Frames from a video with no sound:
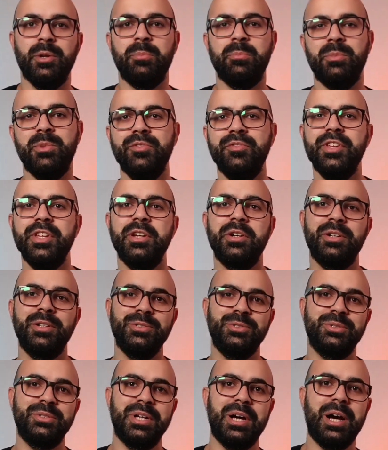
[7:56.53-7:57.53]
Moving on
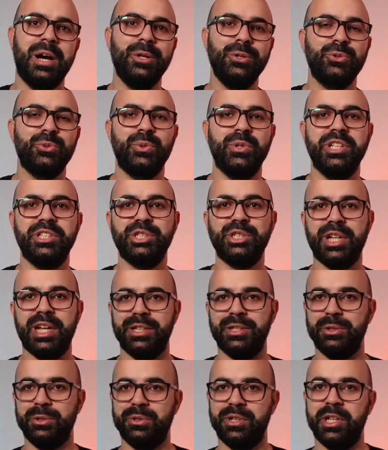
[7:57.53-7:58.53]
to the outreach
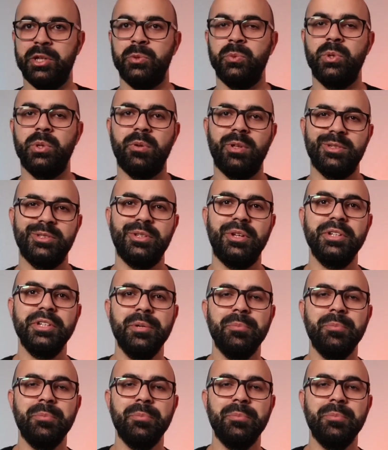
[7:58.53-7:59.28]
category, we will talk